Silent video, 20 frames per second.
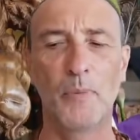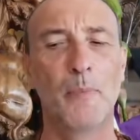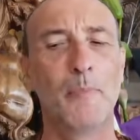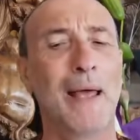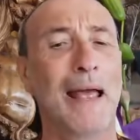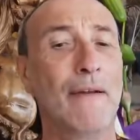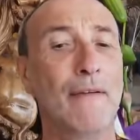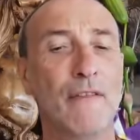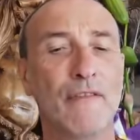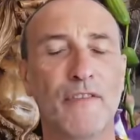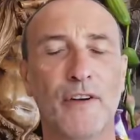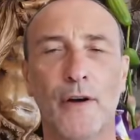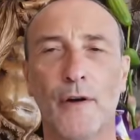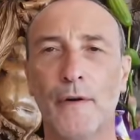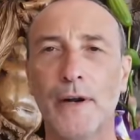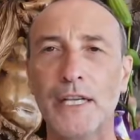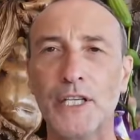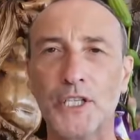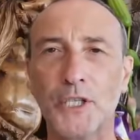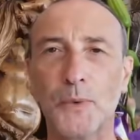preparing for a
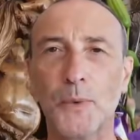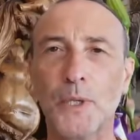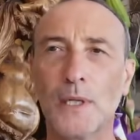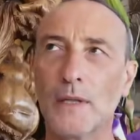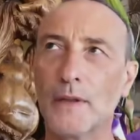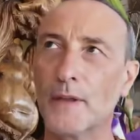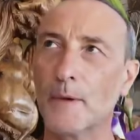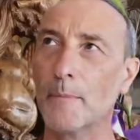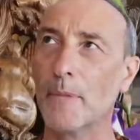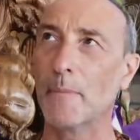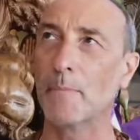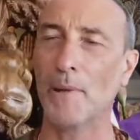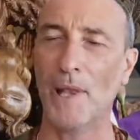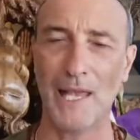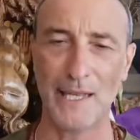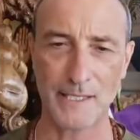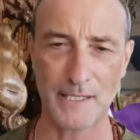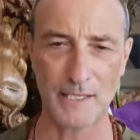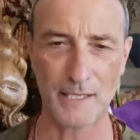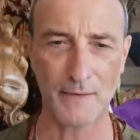ritual, there'd be
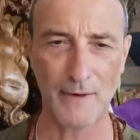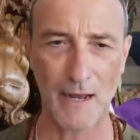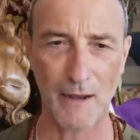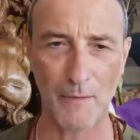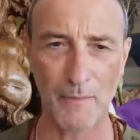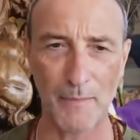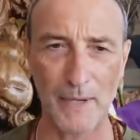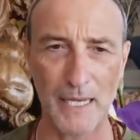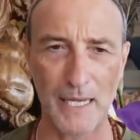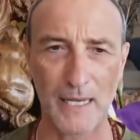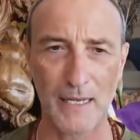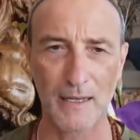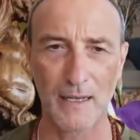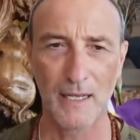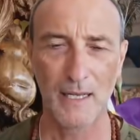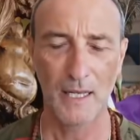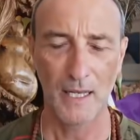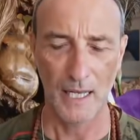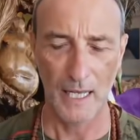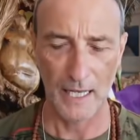plants around me and,
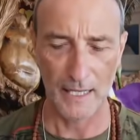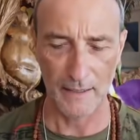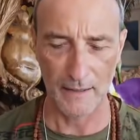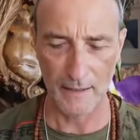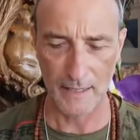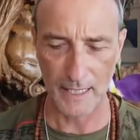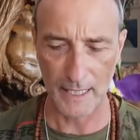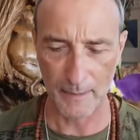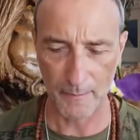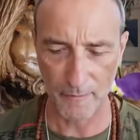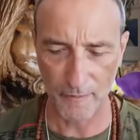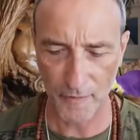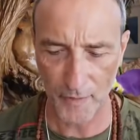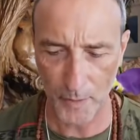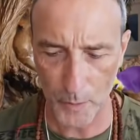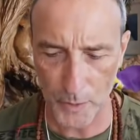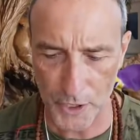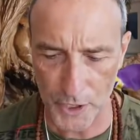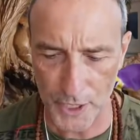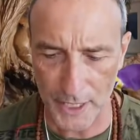and um,
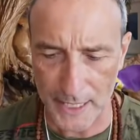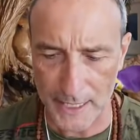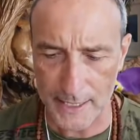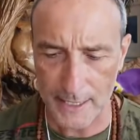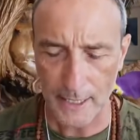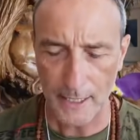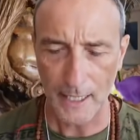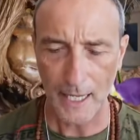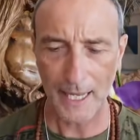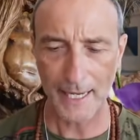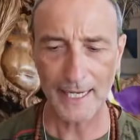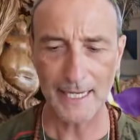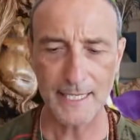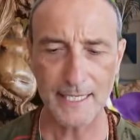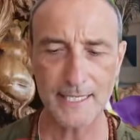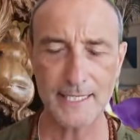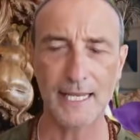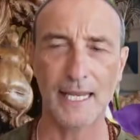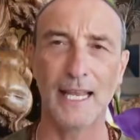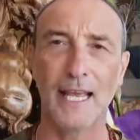fruit trees, and I'd
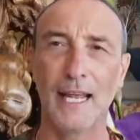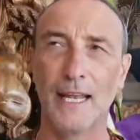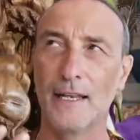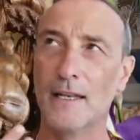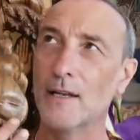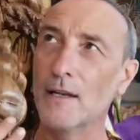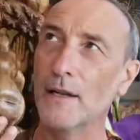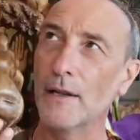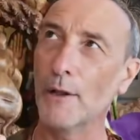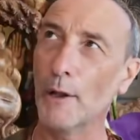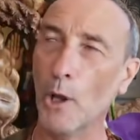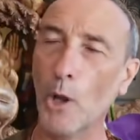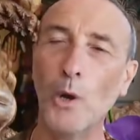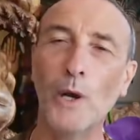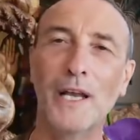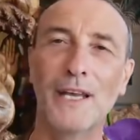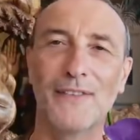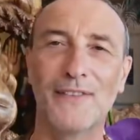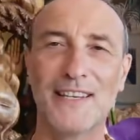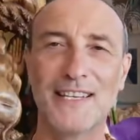sit and
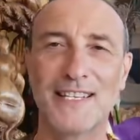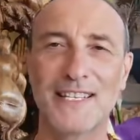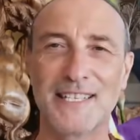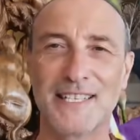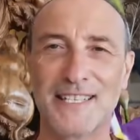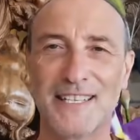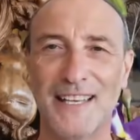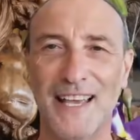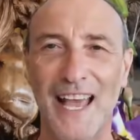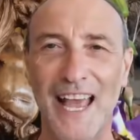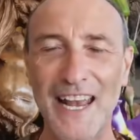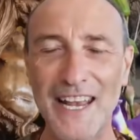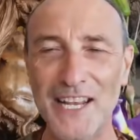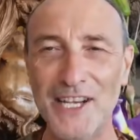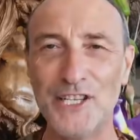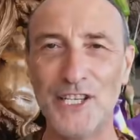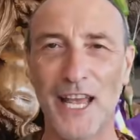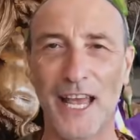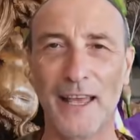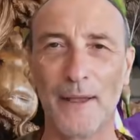look at this
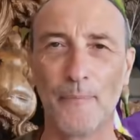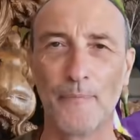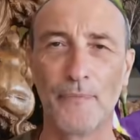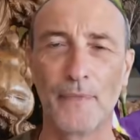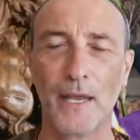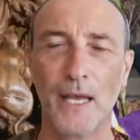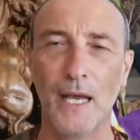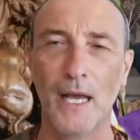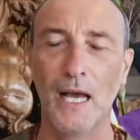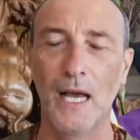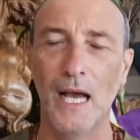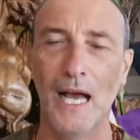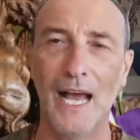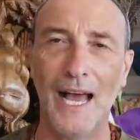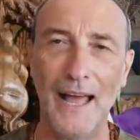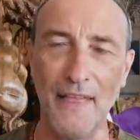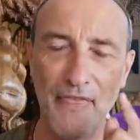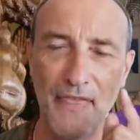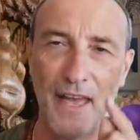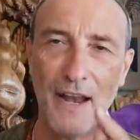energy.
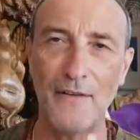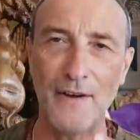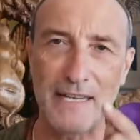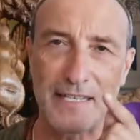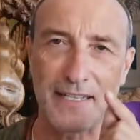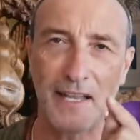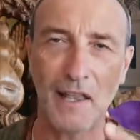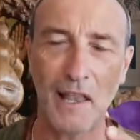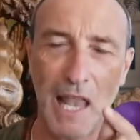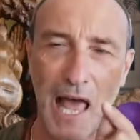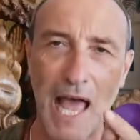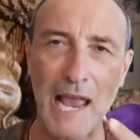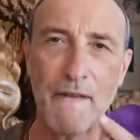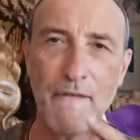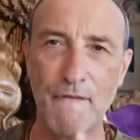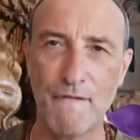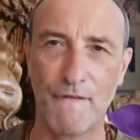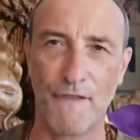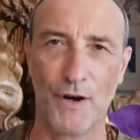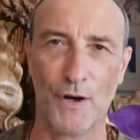And there is a
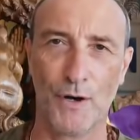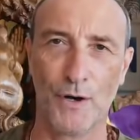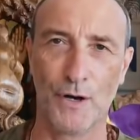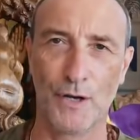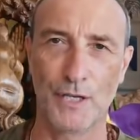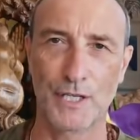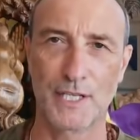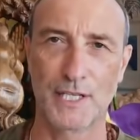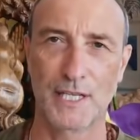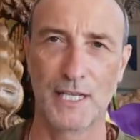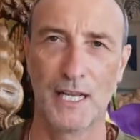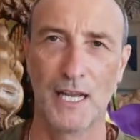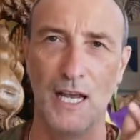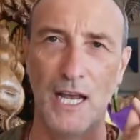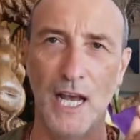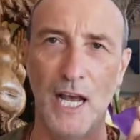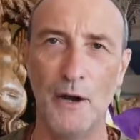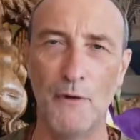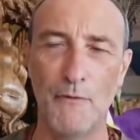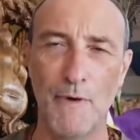life force
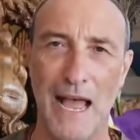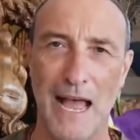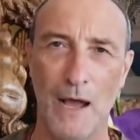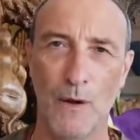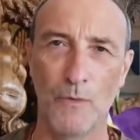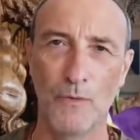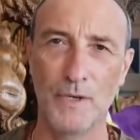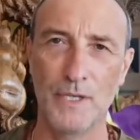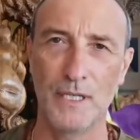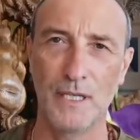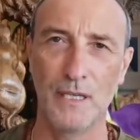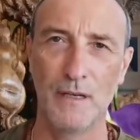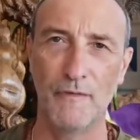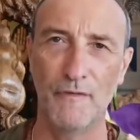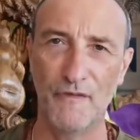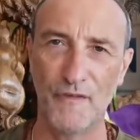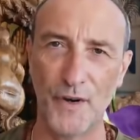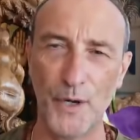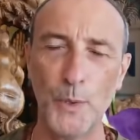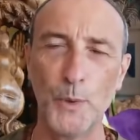around
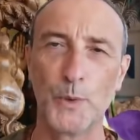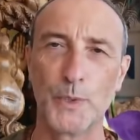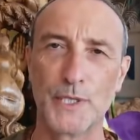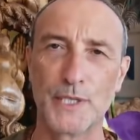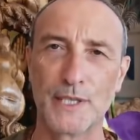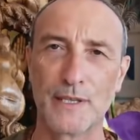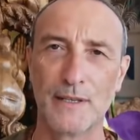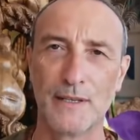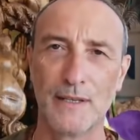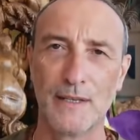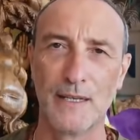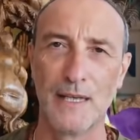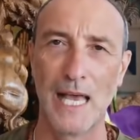fruit